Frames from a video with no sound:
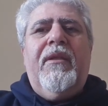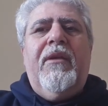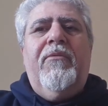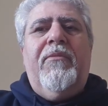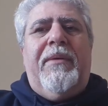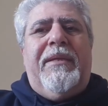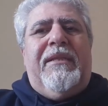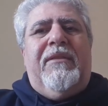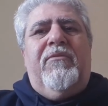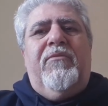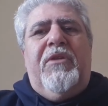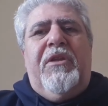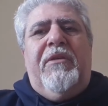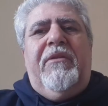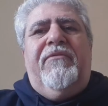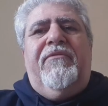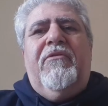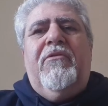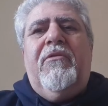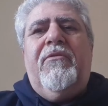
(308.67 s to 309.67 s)
But
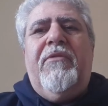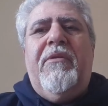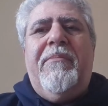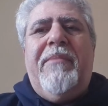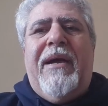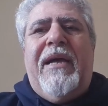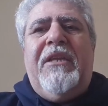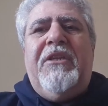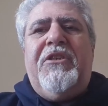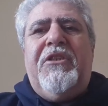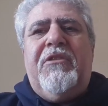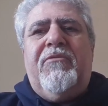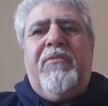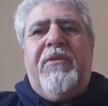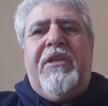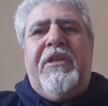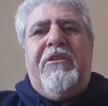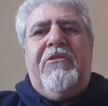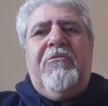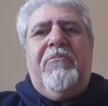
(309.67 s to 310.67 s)
before we manage it,
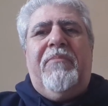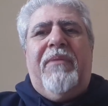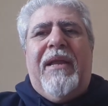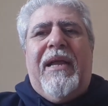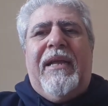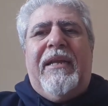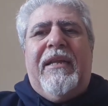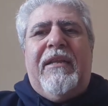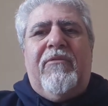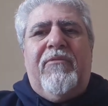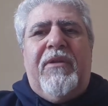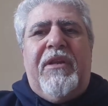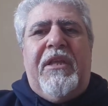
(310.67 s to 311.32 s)
we need to plan it.